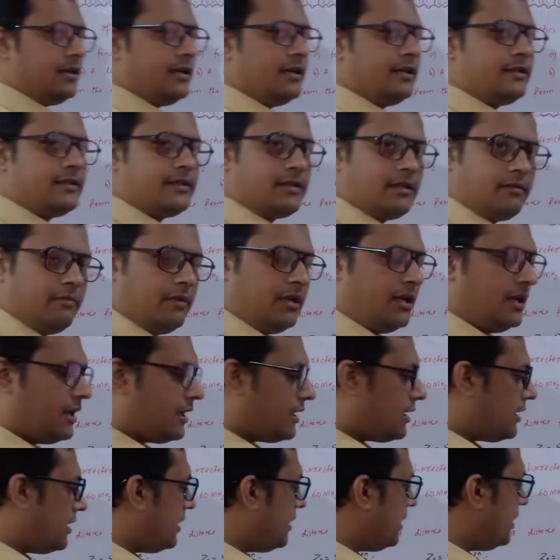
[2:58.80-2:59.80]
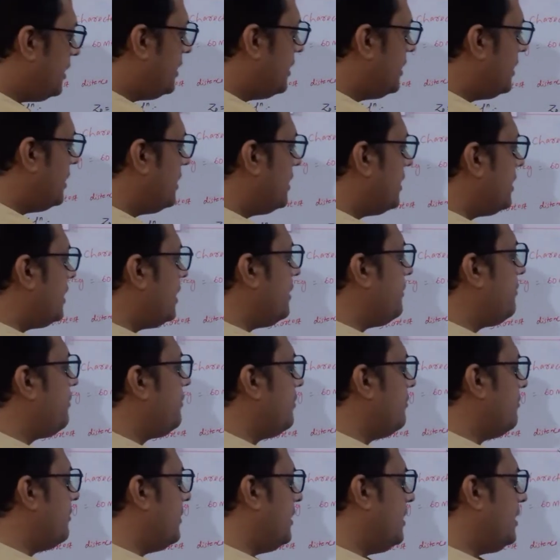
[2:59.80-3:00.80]
Similarly, if you
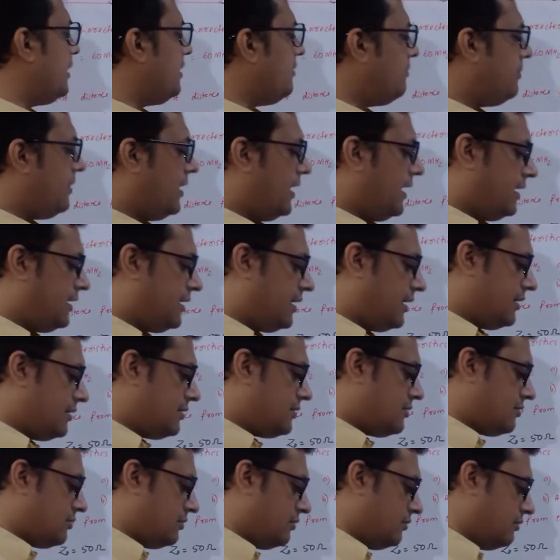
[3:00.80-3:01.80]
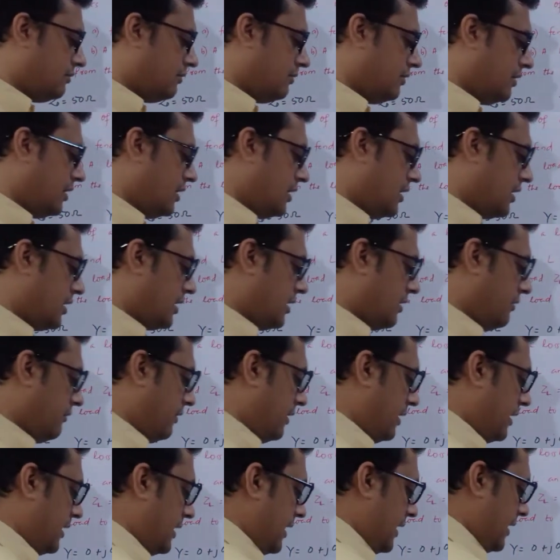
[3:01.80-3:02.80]
multiply these two, you will
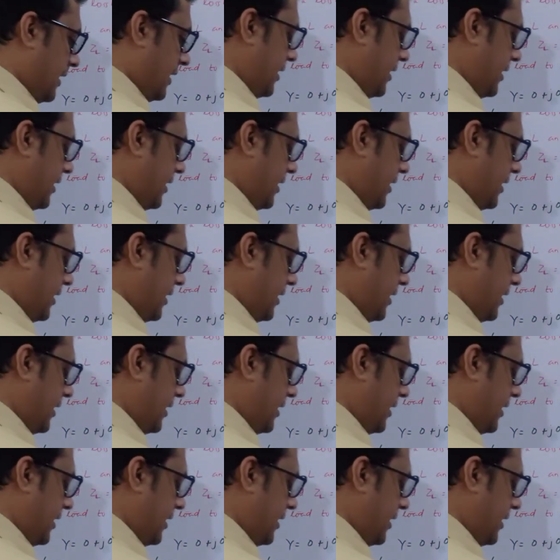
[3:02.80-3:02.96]
get